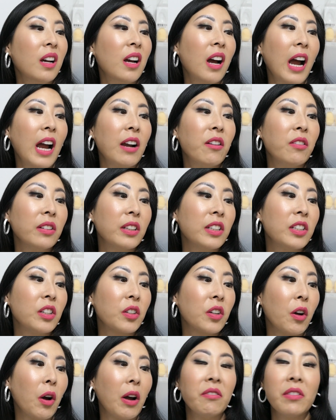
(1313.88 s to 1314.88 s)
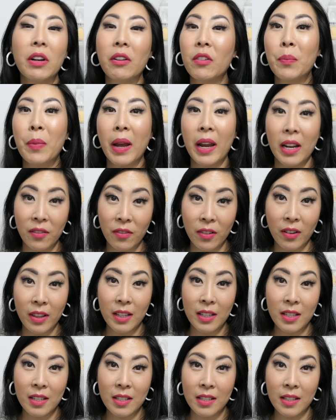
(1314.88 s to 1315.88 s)
I really don't know. I've never paid for
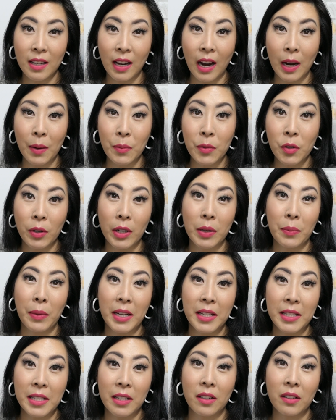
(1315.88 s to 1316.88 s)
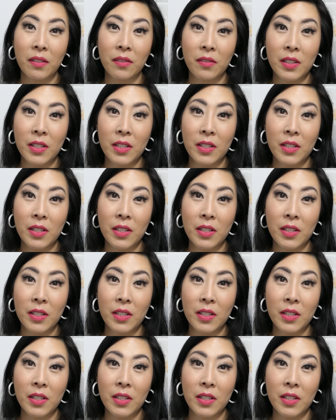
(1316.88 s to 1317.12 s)
this. I'm doing it myself.